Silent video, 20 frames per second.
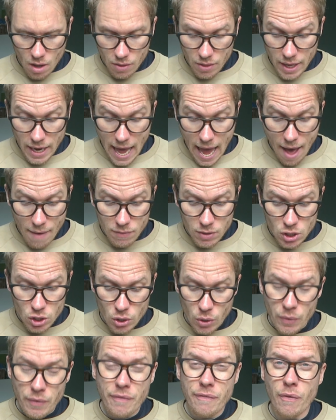Then I have a
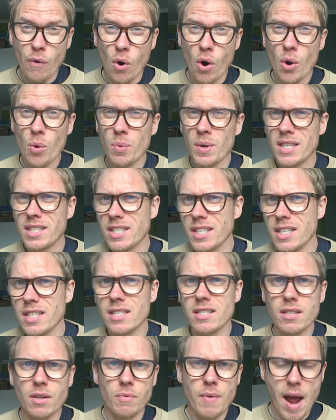zone 4, which
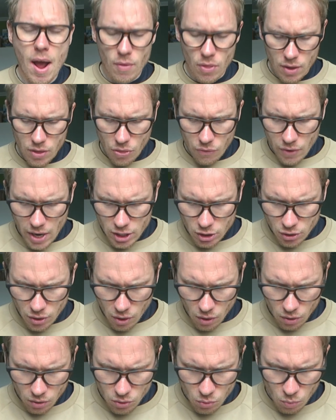is around the
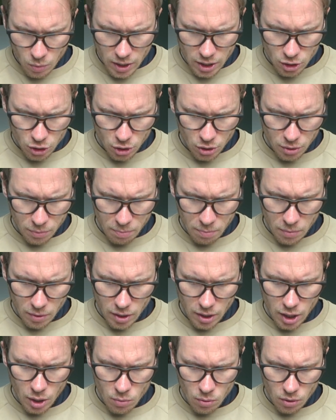threshold, which should
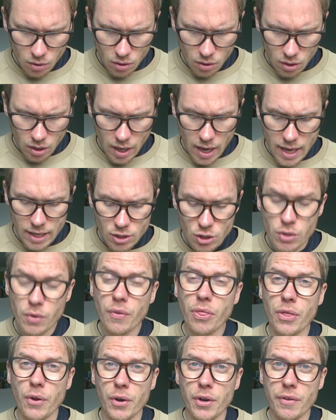equal
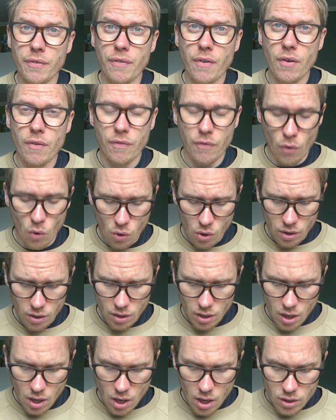
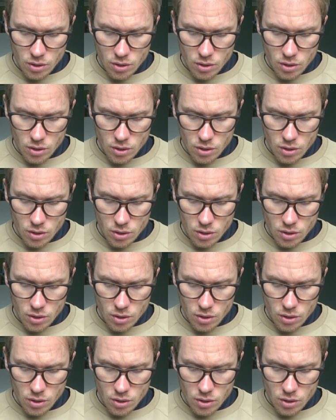234